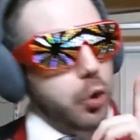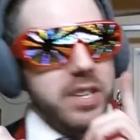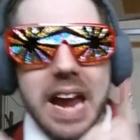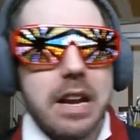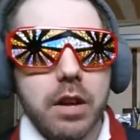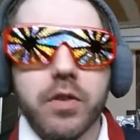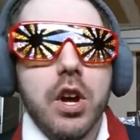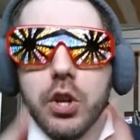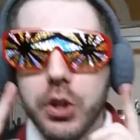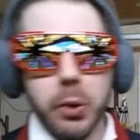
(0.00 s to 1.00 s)
creative
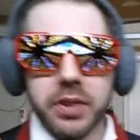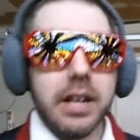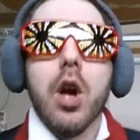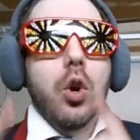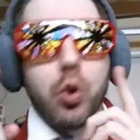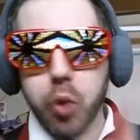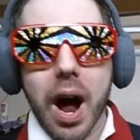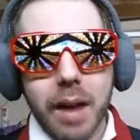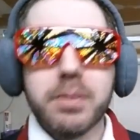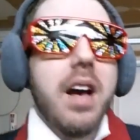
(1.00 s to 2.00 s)
using
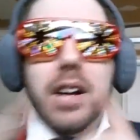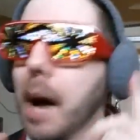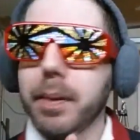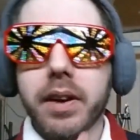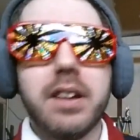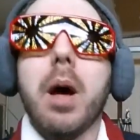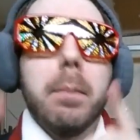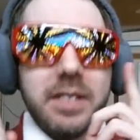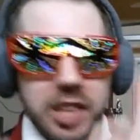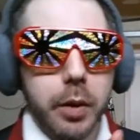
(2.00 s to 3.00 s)
Grime's copyrighted
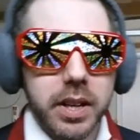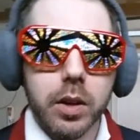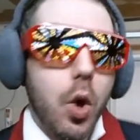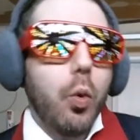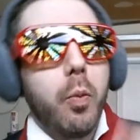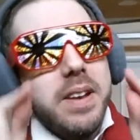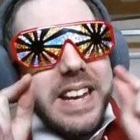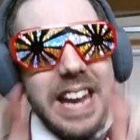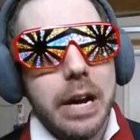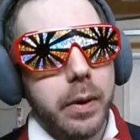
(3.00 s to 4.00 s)
material will be
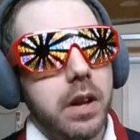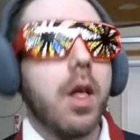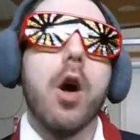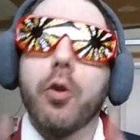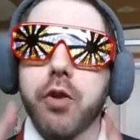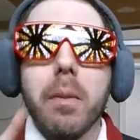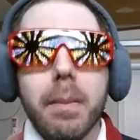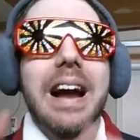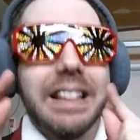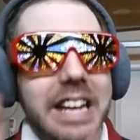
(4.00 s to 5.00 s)
hearing from
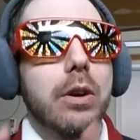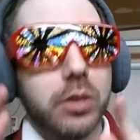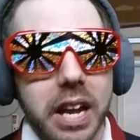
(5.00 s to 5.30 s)
my legal